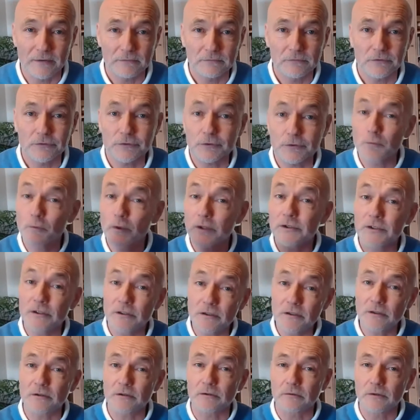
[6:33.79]
So what do?
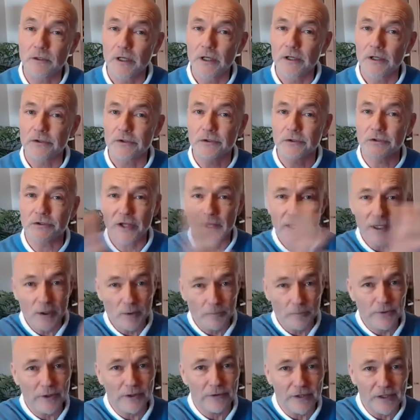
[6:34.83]
Do you take
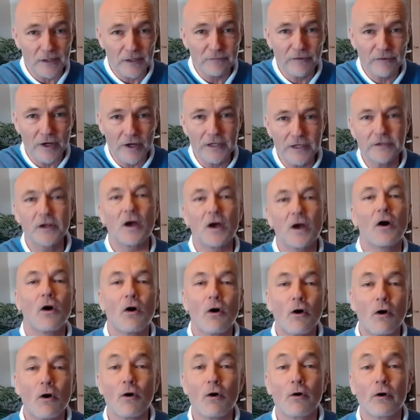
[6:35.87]
up their invite,
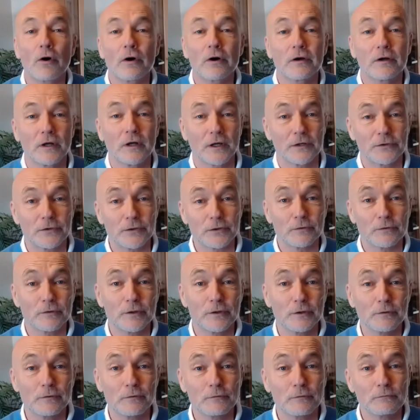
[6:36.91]
or do
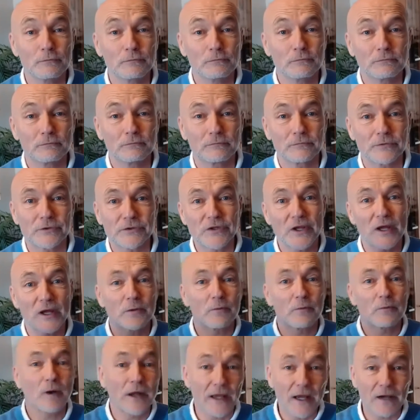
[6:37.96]
you say,
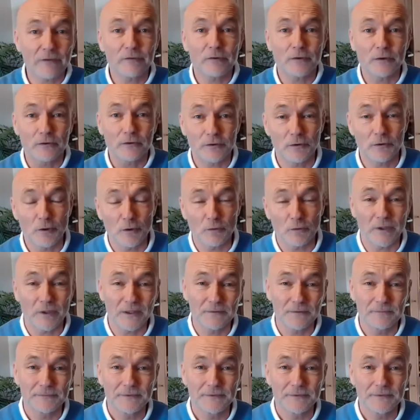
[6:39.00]
well, I have to go to Galway?